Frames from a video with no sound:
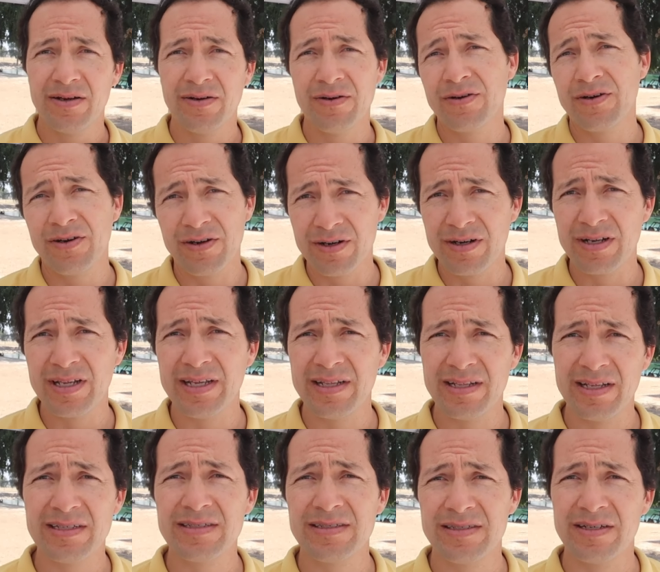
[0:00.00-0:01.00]
or early
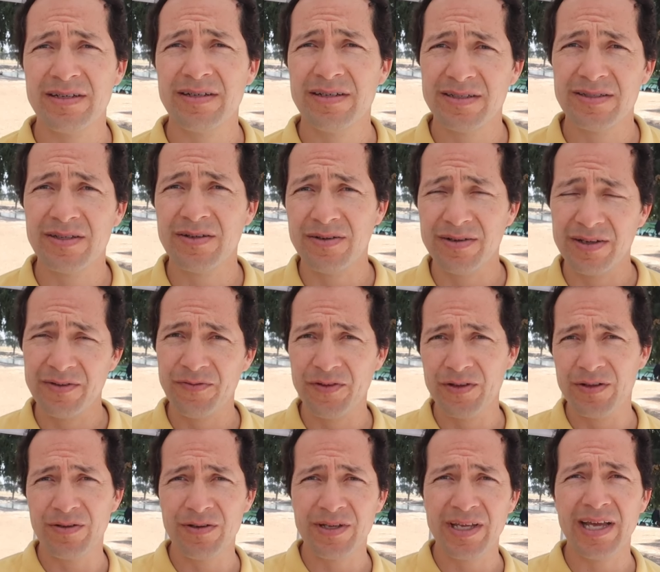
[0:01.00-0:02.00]
next year. So if
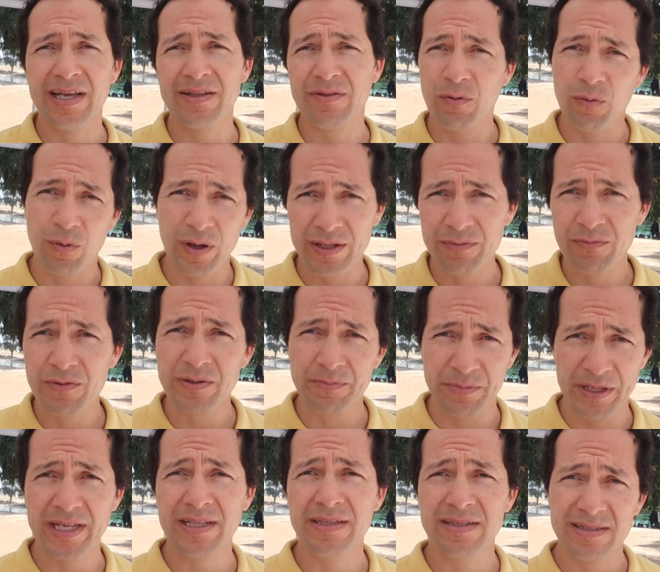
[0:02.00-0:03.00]
you look at when will
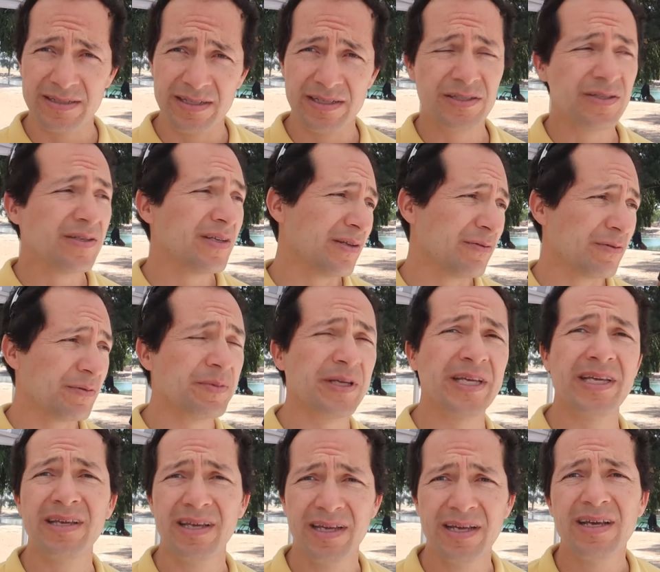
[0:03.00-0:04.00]
be a decision, it will
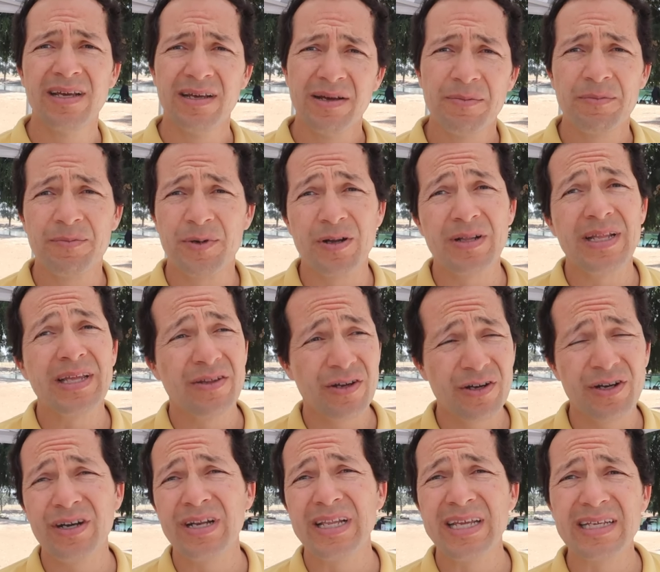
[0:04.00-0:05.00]
be probably
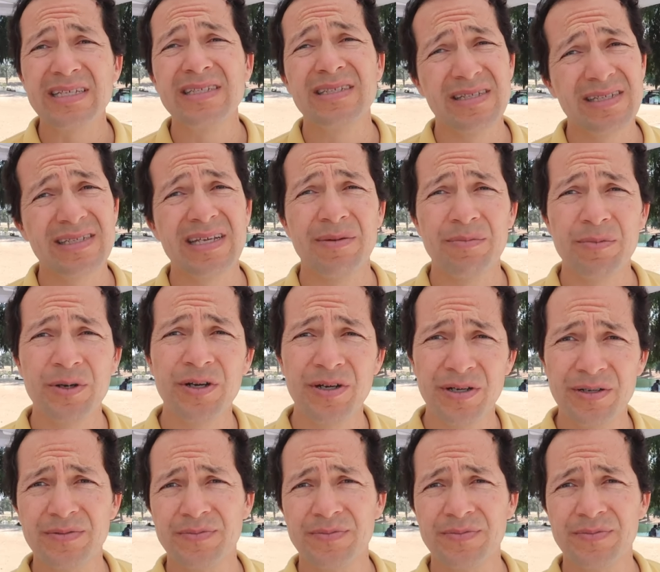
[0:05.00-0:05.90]
the earliest December.